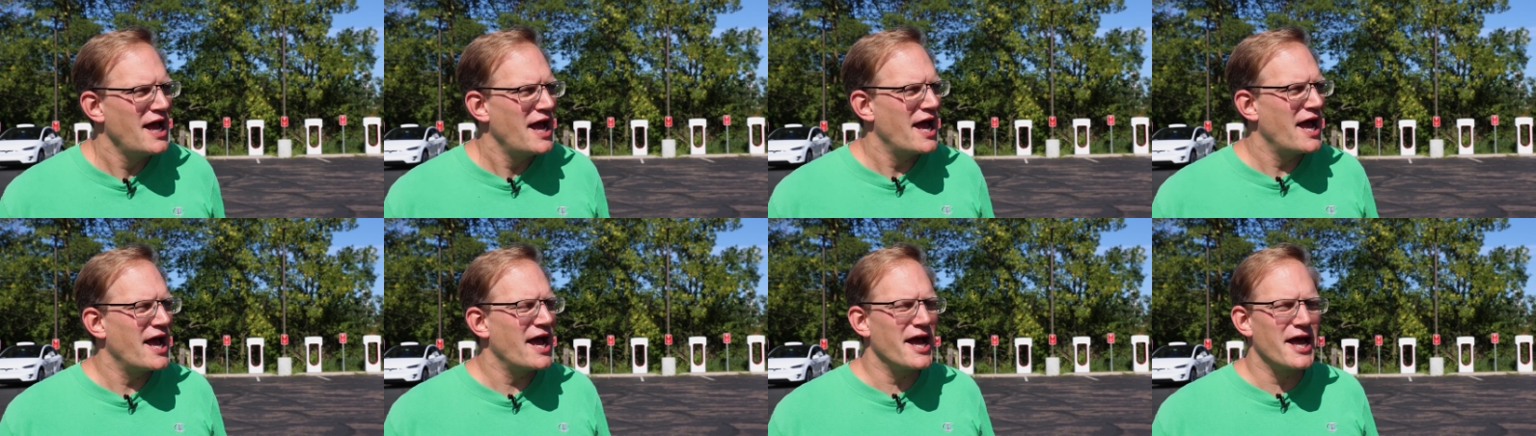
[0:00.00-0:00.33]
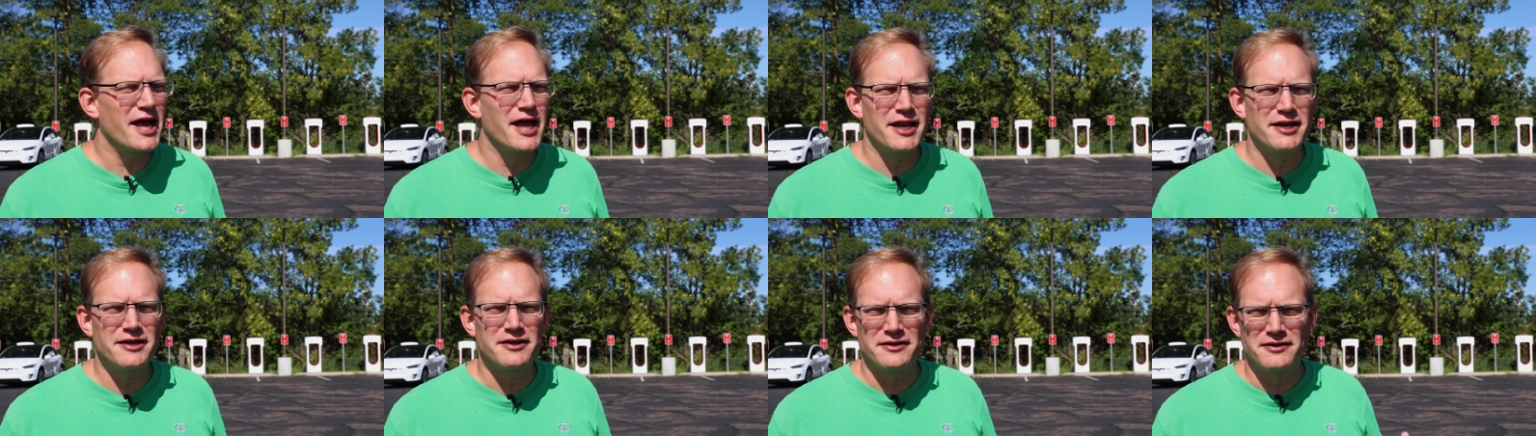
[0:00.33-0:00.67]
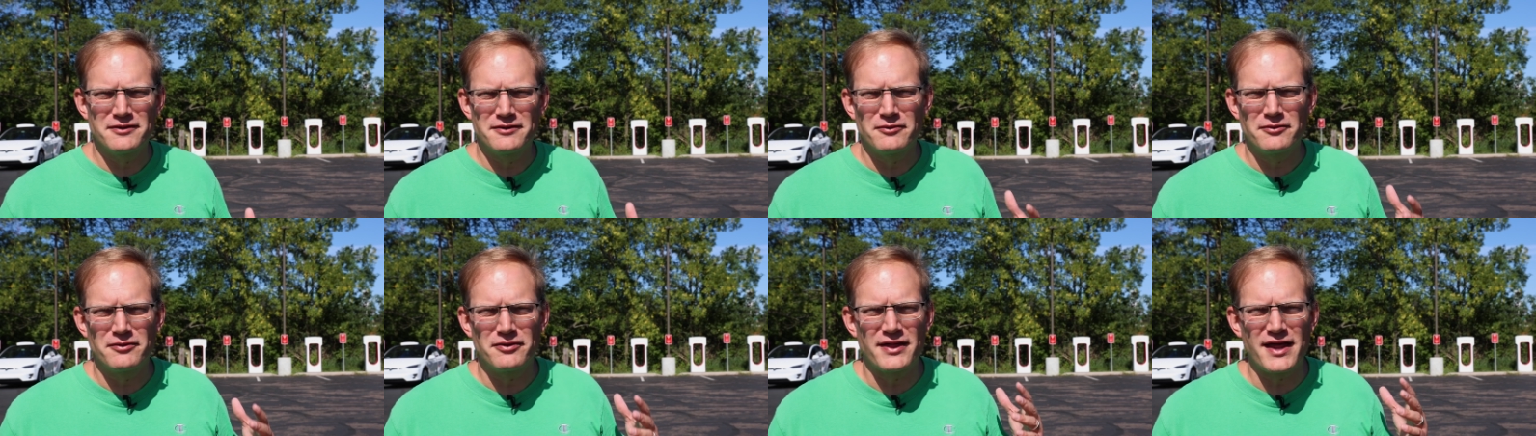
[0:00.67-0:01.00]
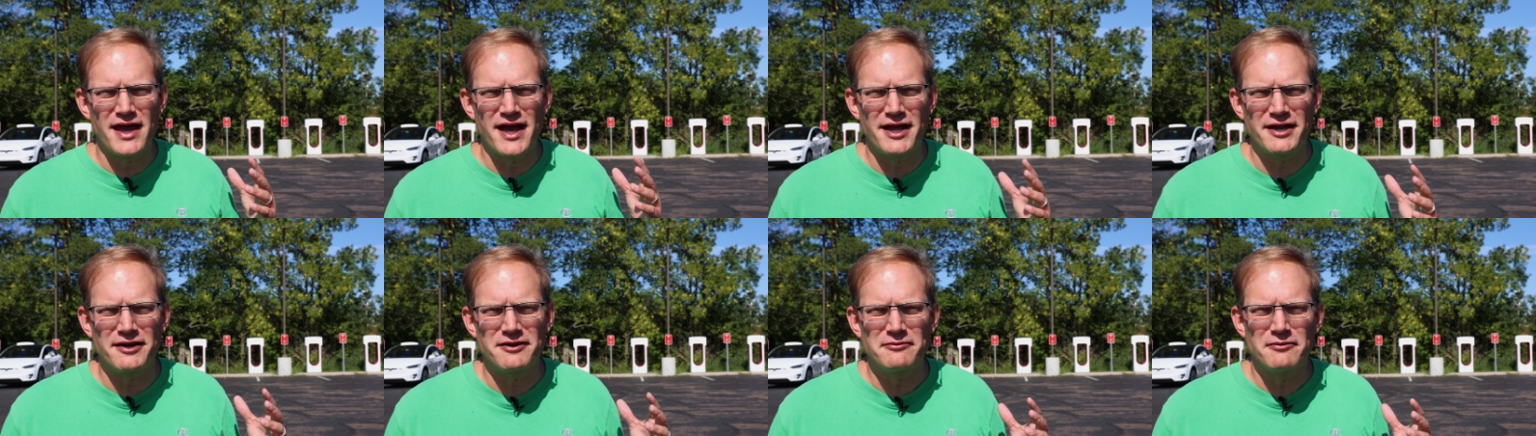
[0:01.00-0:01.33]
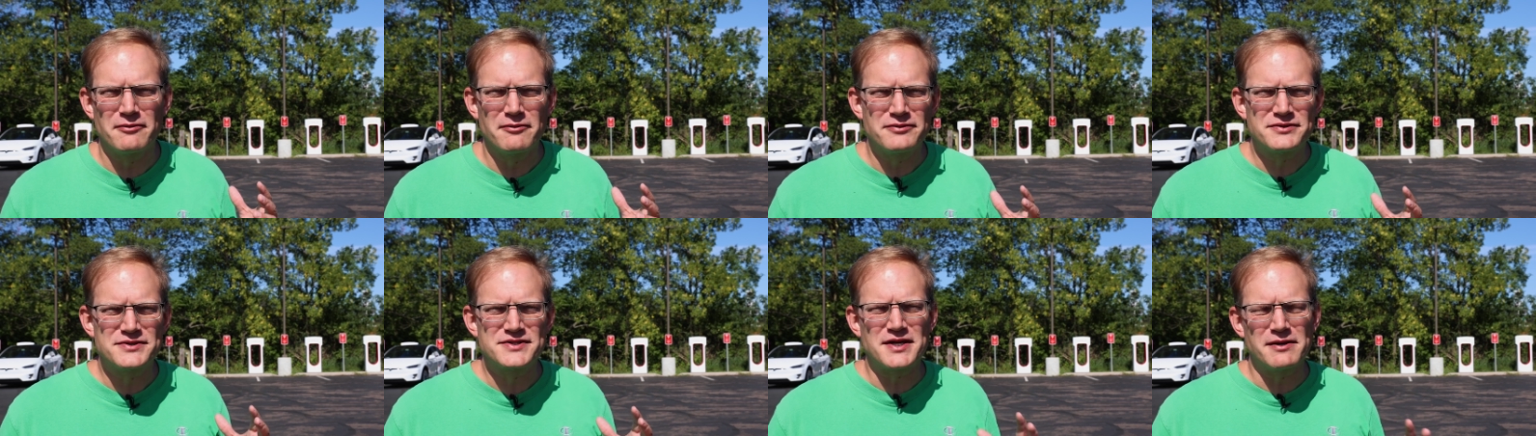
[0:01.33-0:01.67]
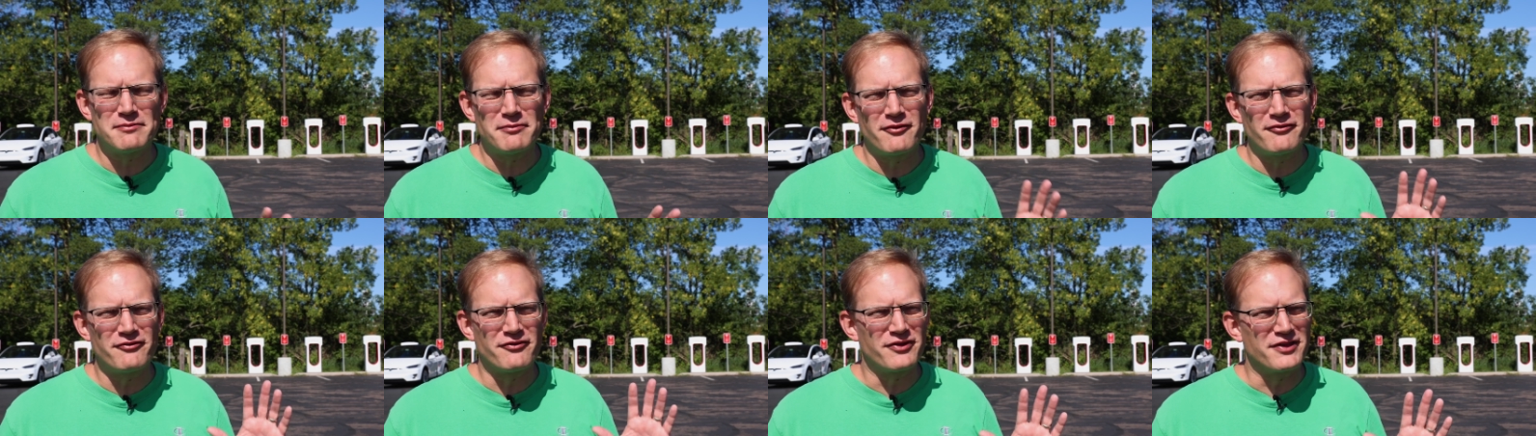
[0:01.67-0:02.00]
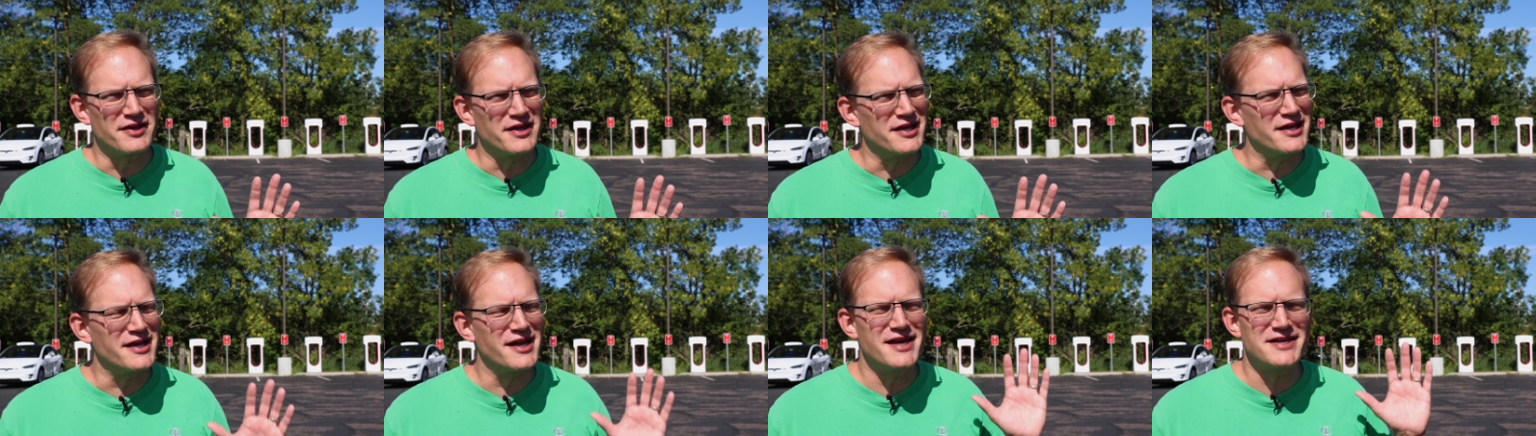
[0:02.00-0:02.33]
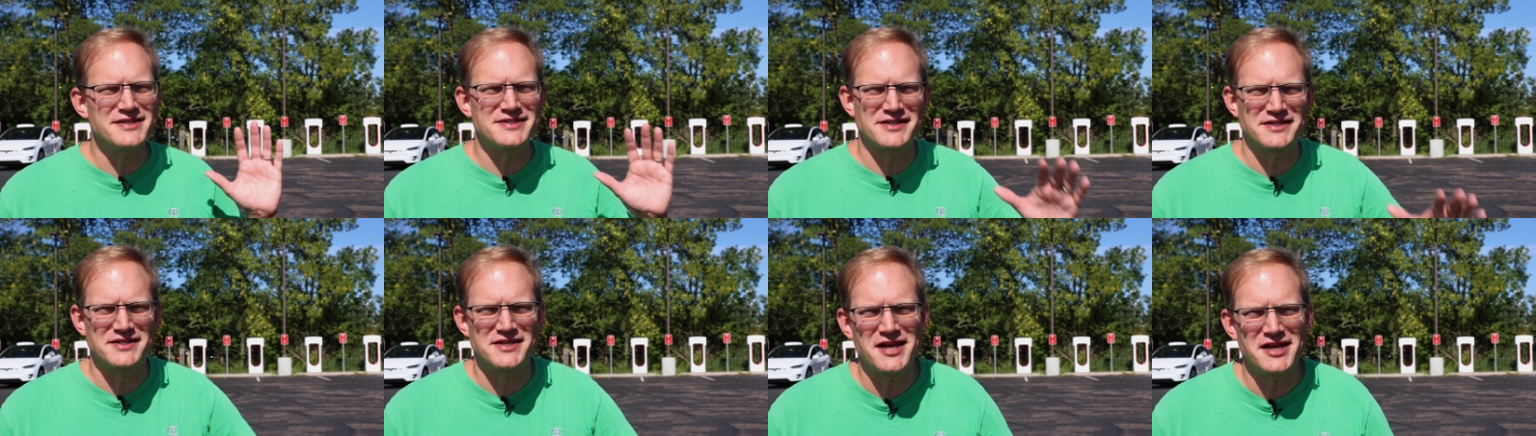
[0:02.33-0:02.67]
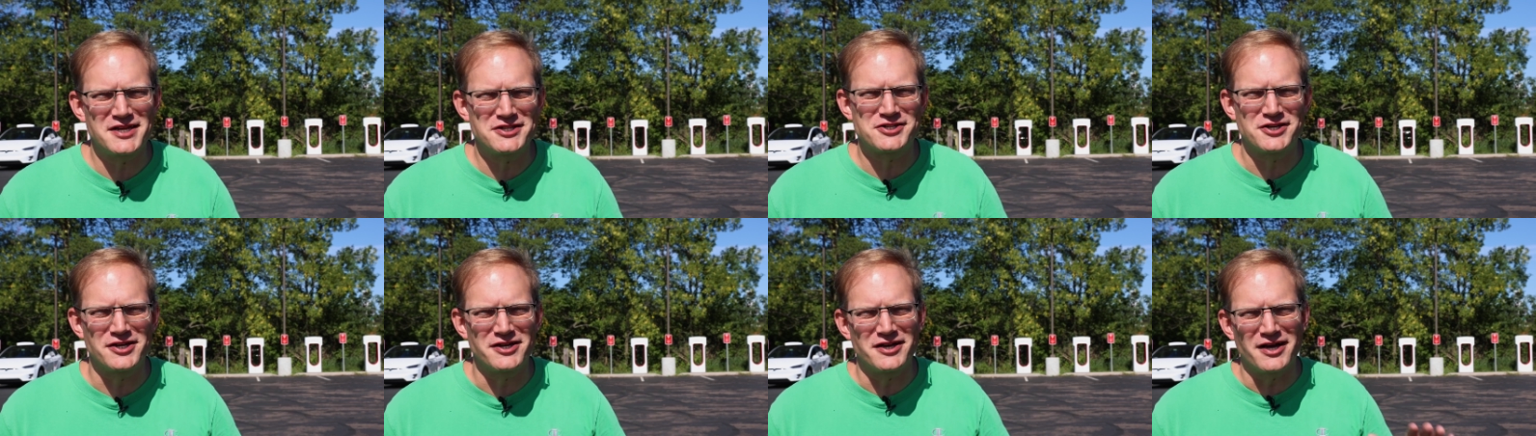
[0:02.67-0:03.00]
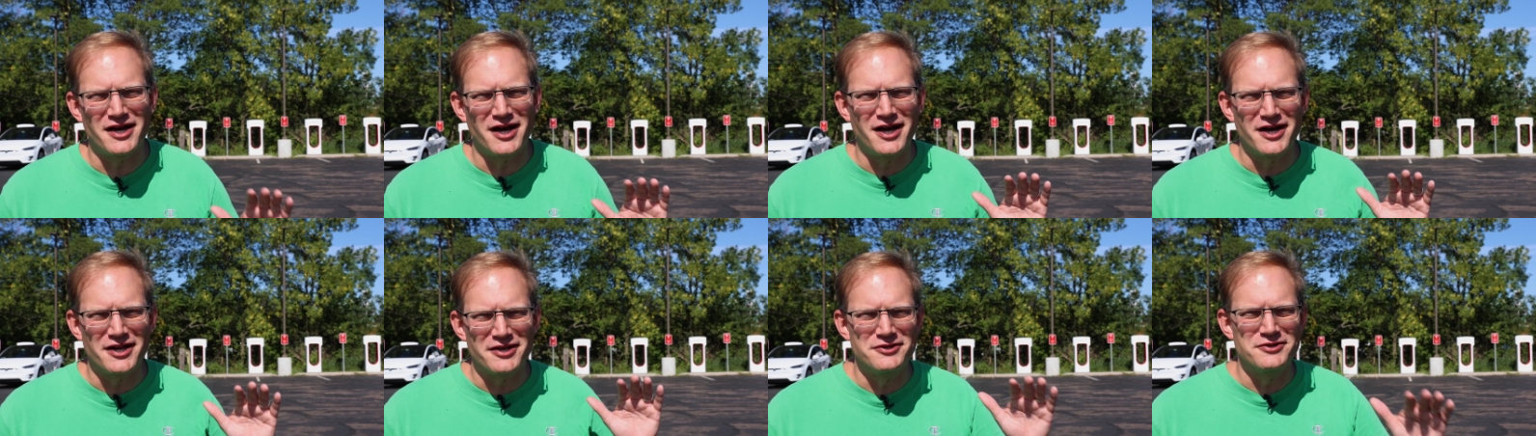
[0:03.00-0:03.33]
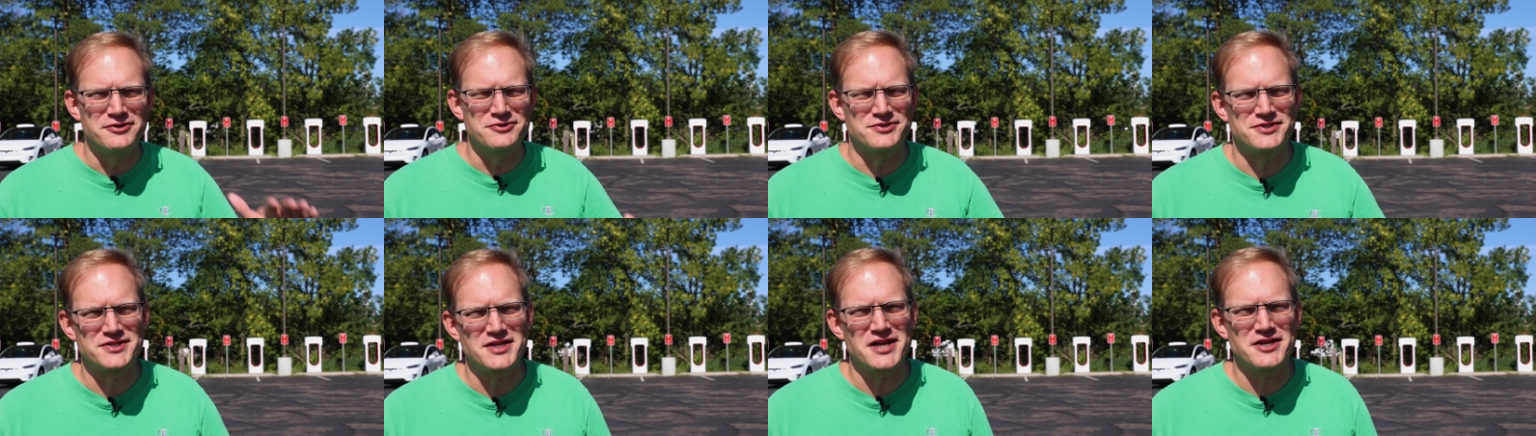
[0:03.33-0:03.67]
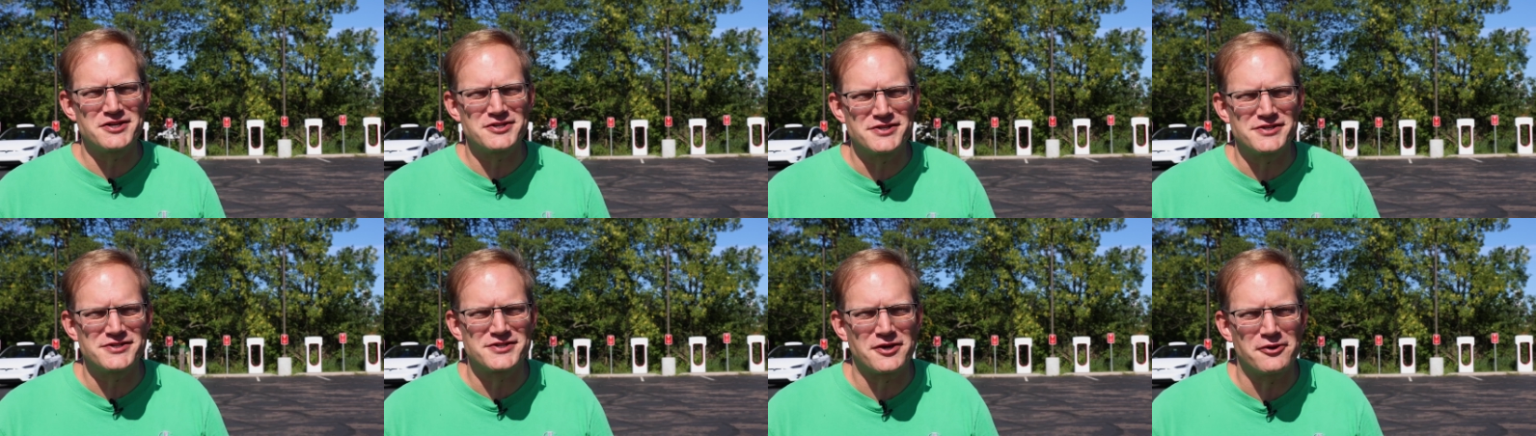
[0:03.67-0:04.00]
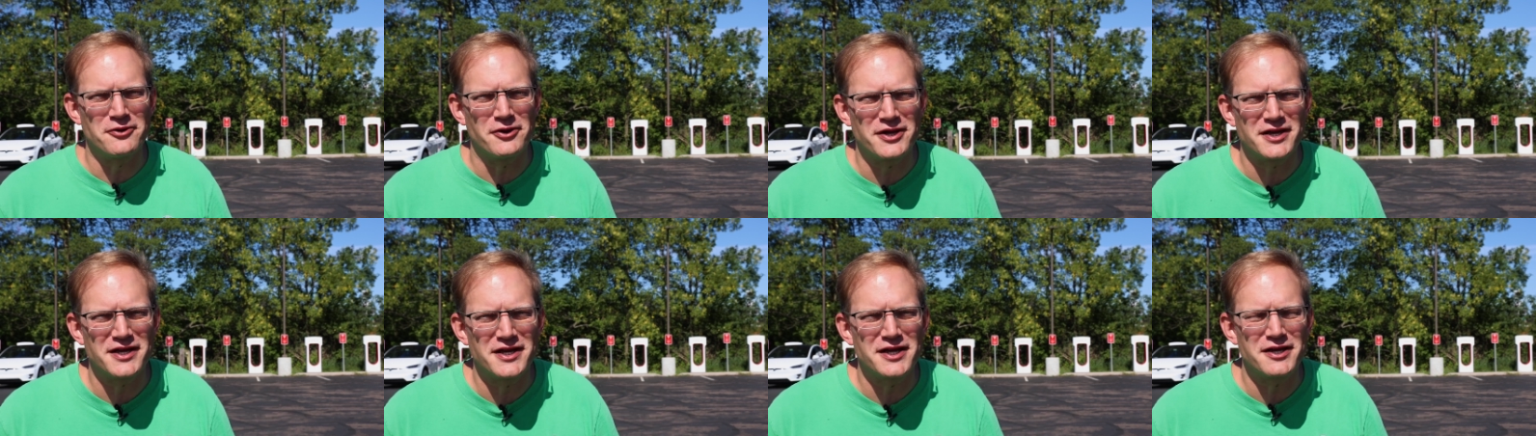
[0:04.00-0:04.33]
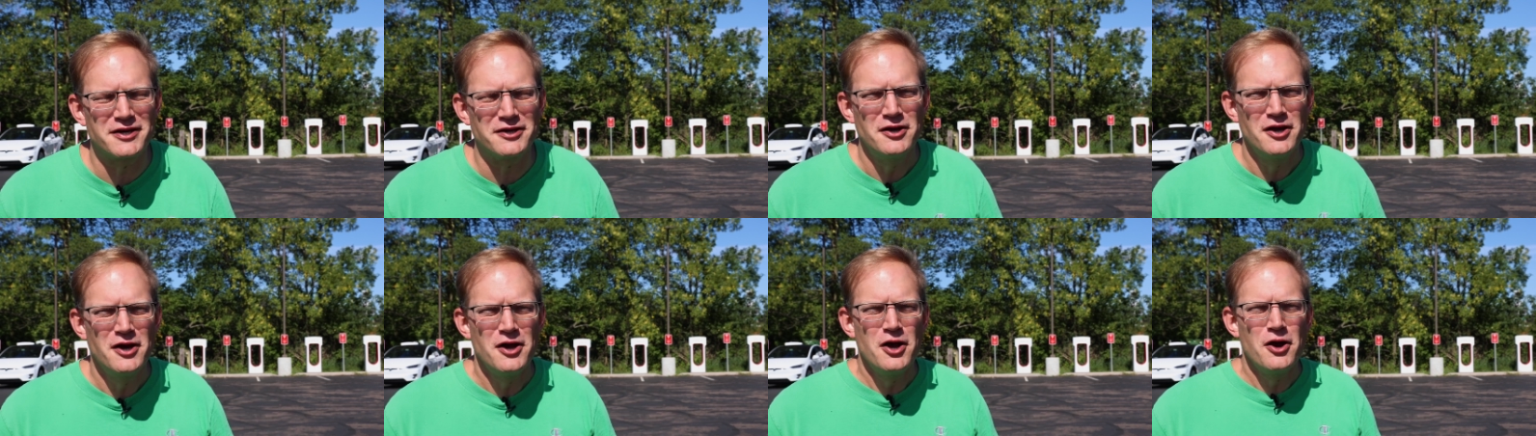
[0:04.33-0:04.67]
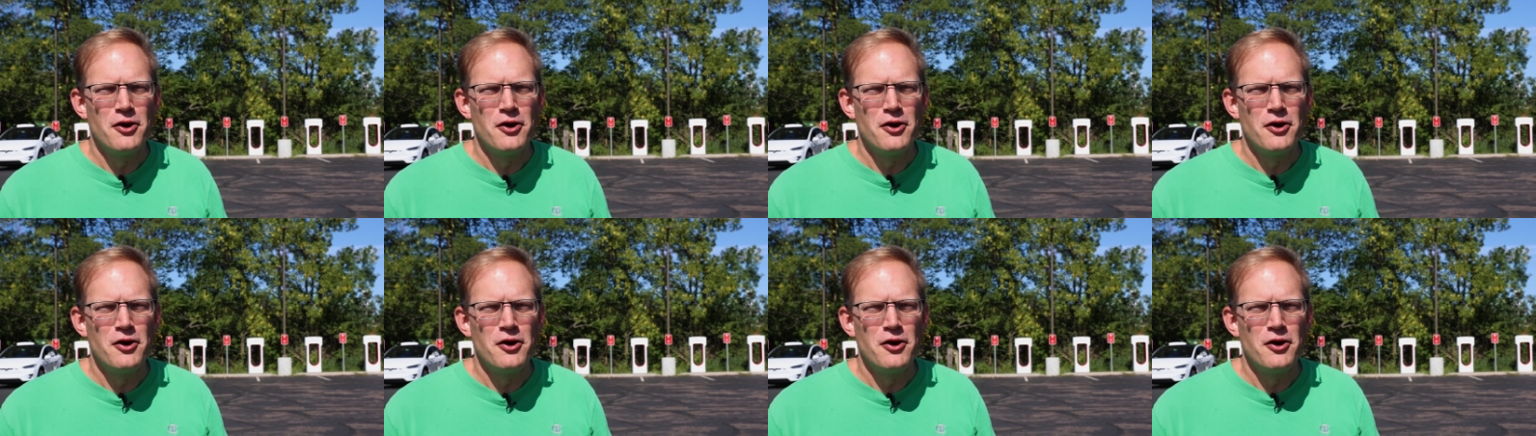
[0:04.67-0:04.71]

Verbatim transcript: and that some of the hesitation on new stations going in